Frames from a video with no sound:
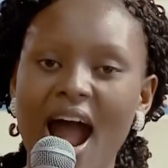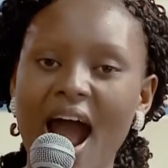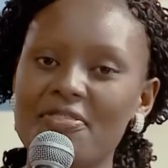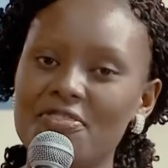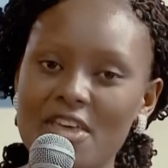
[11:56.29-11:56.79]

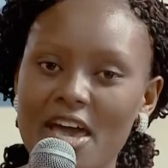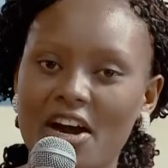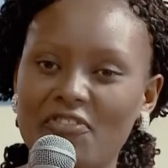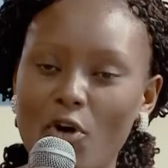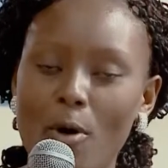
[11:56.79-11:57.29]
and
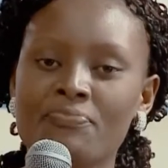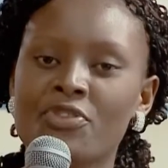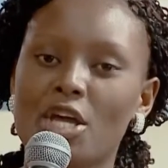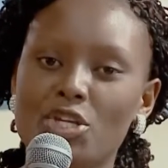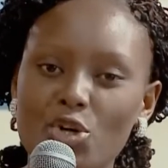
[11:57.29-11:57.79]
therefore
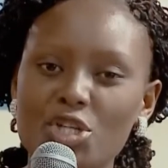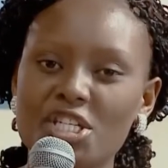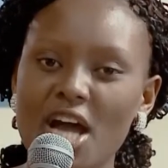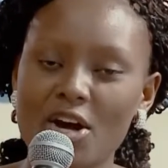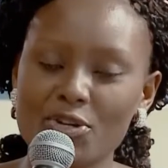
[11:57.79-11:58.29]
you
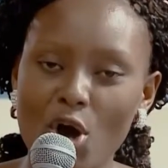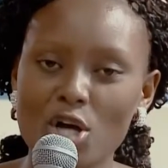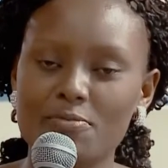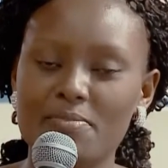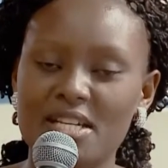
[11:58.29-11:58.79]
shall
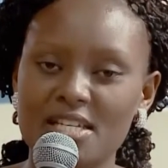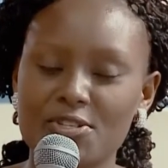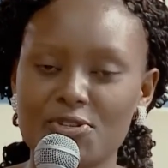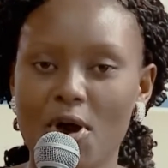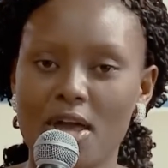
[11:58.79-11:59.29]
not be
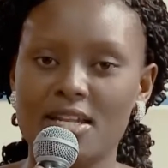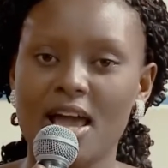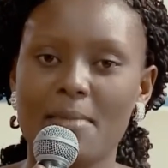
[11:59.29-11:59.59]
destroyed